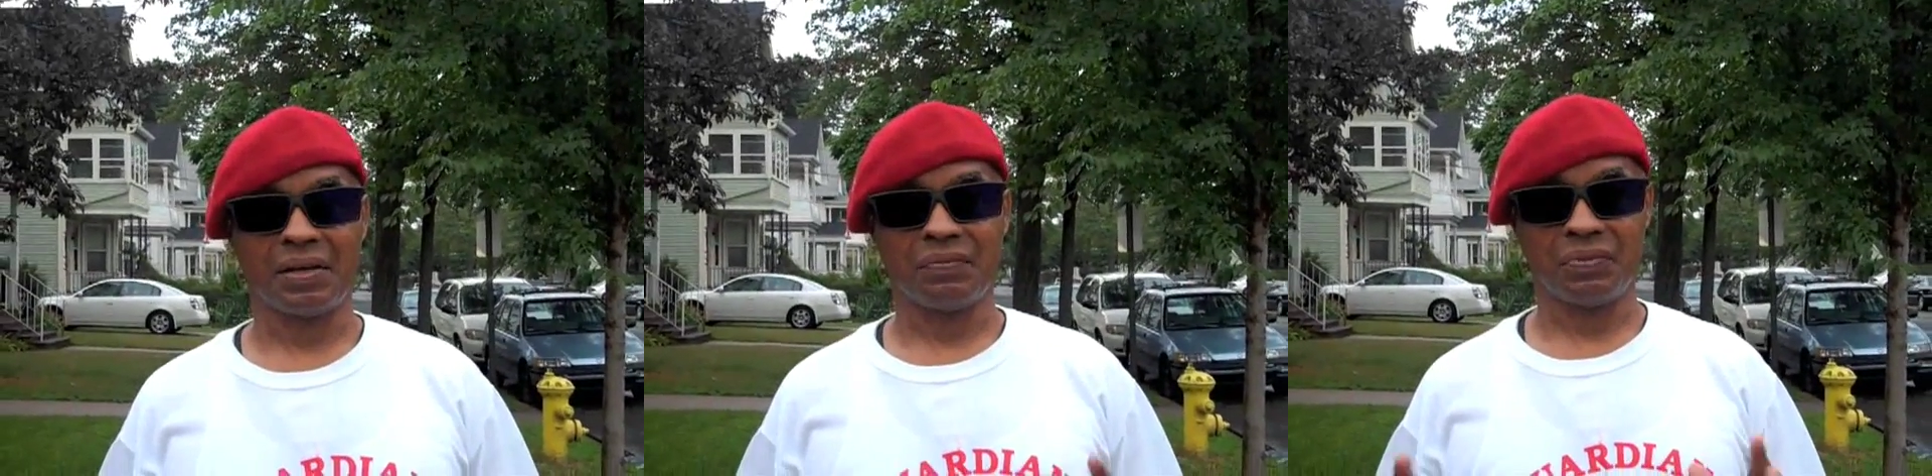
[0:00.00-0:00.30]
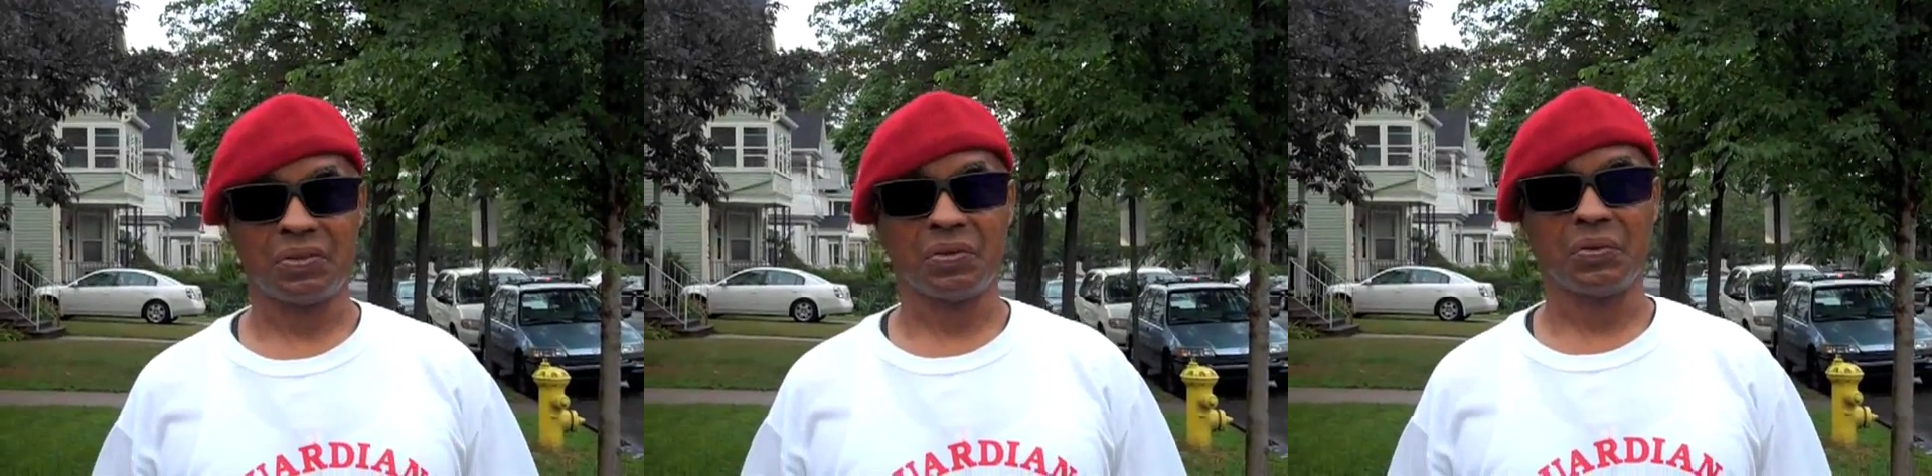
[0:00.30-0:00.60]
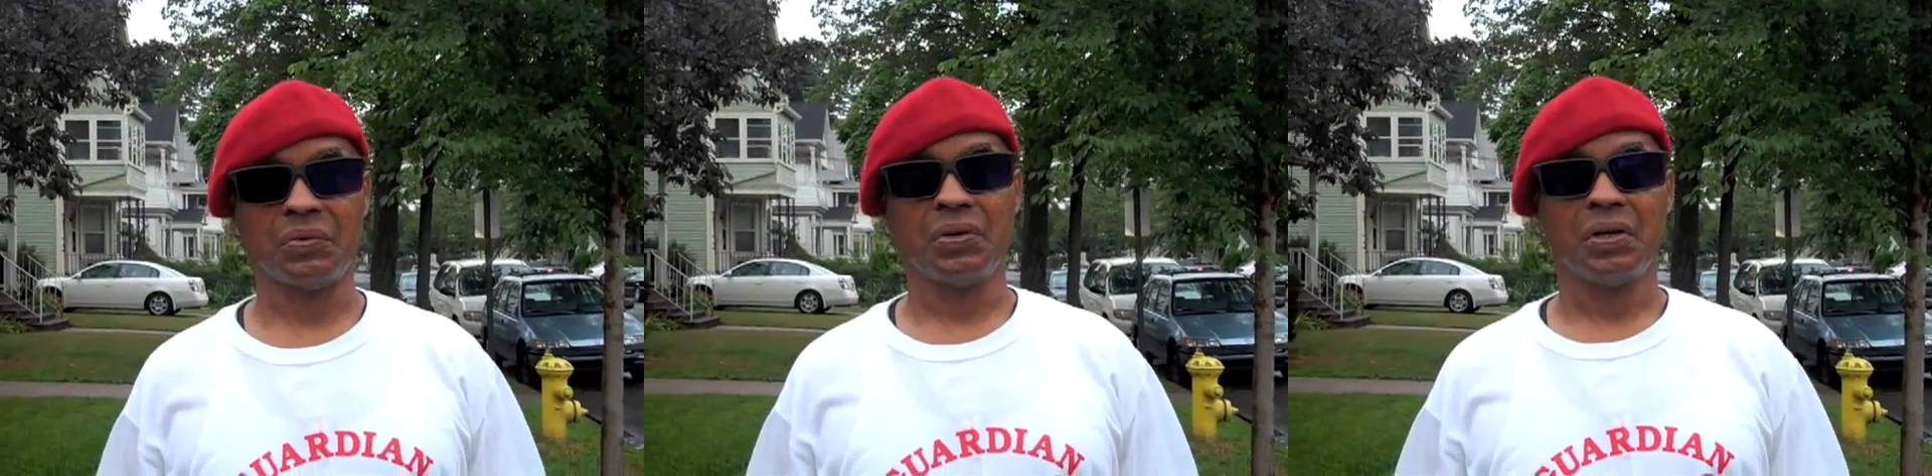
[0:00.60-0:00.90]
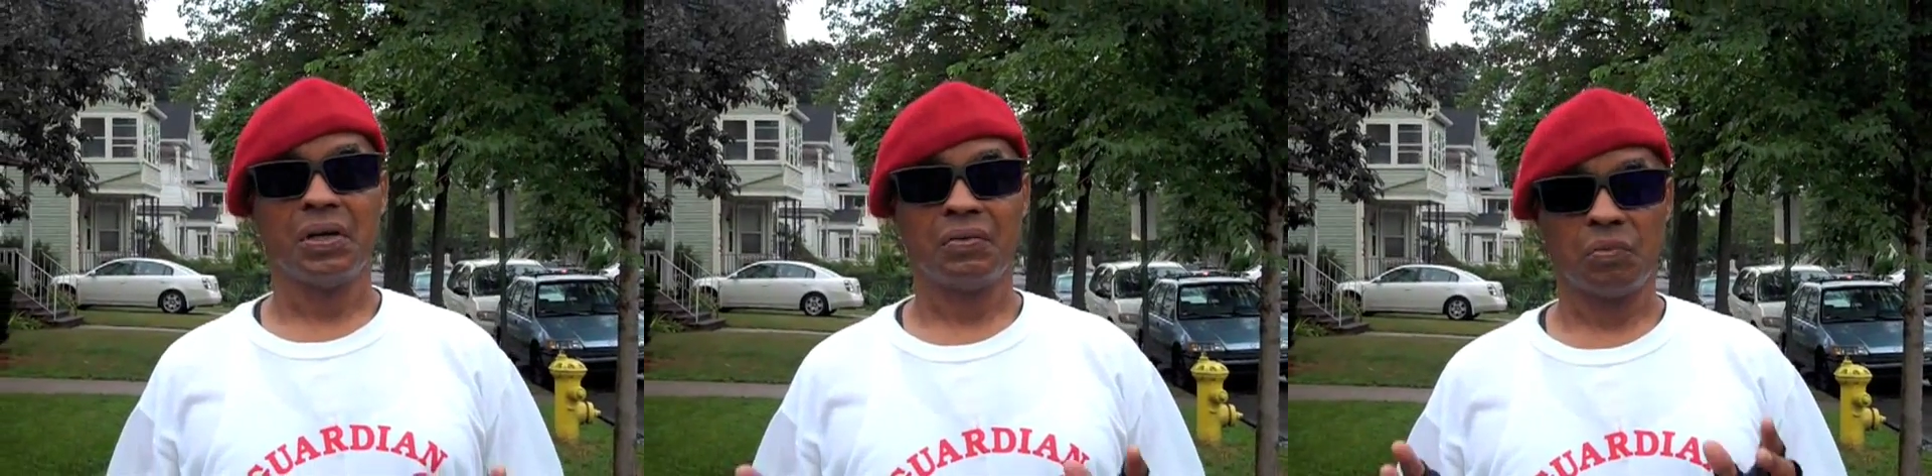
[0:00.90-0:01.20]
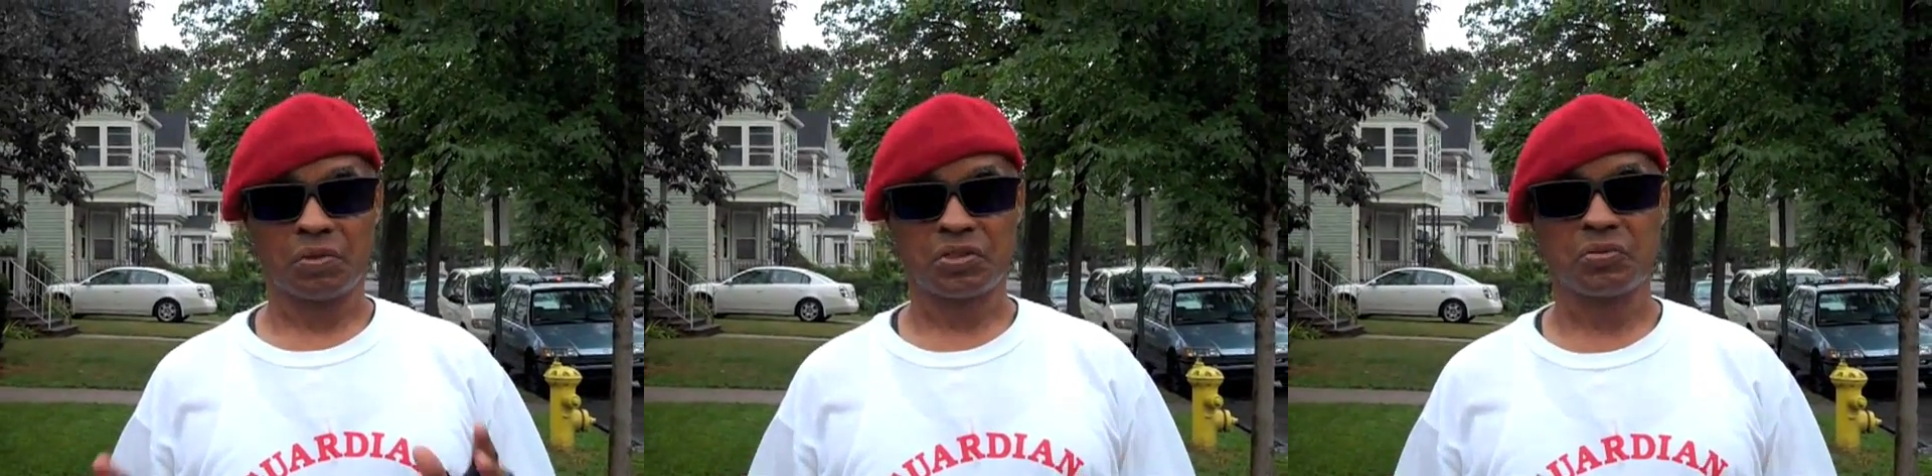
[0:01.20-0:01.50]
if you do, you
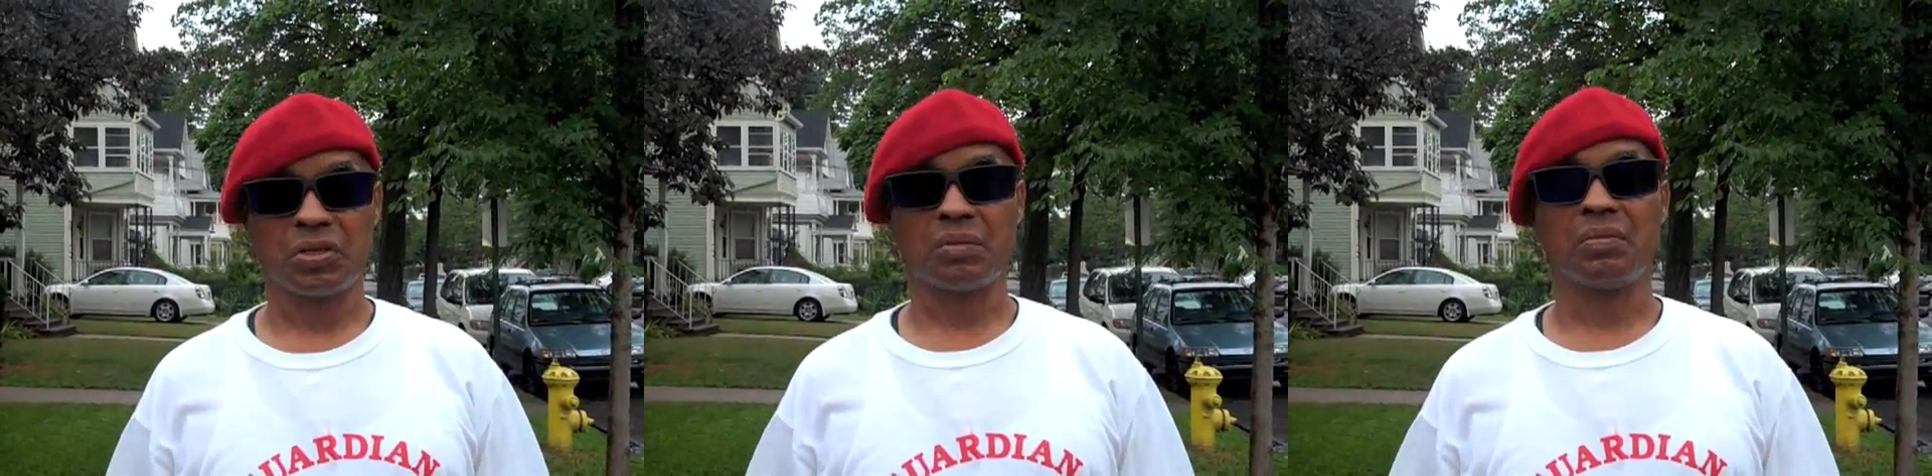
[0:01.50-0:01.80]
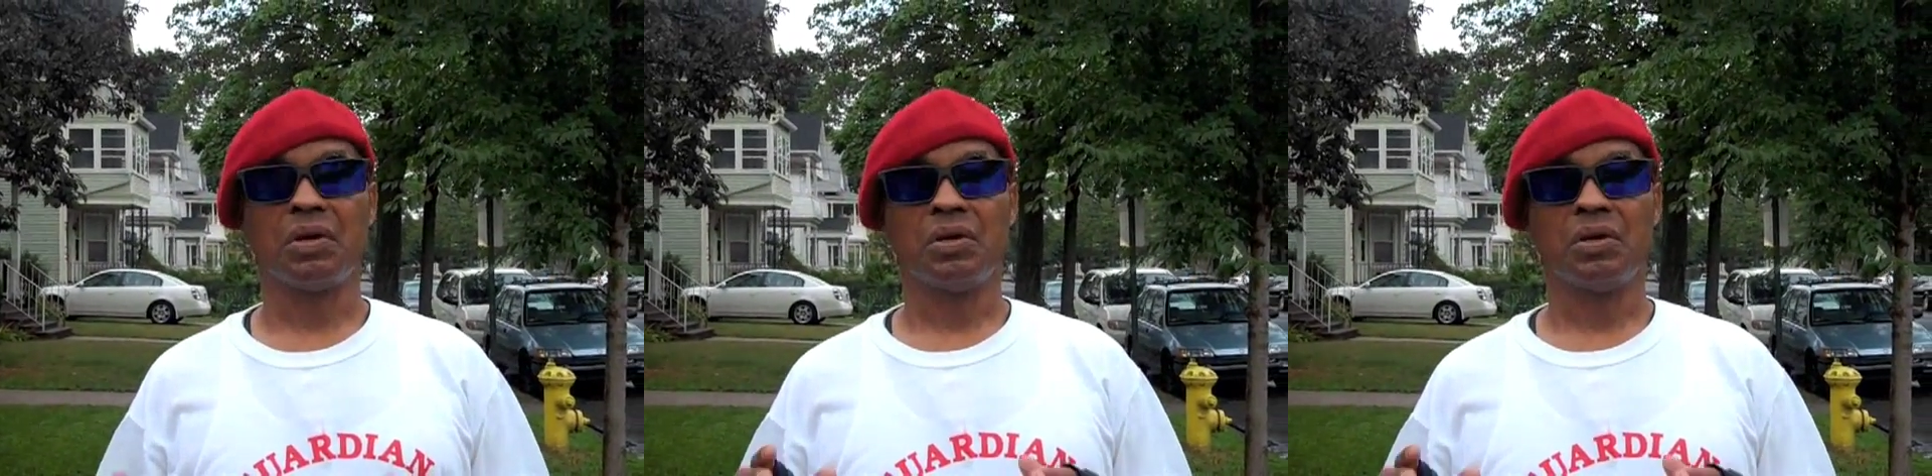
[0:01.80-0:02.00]
pursue them,